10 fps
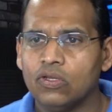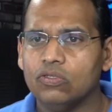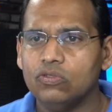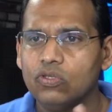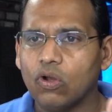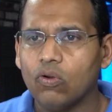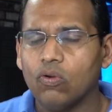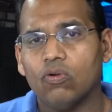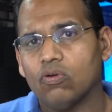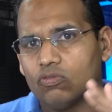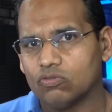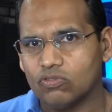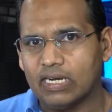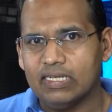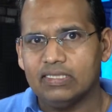no
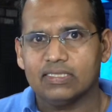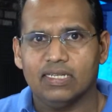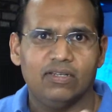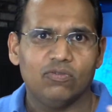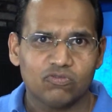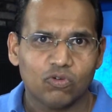right and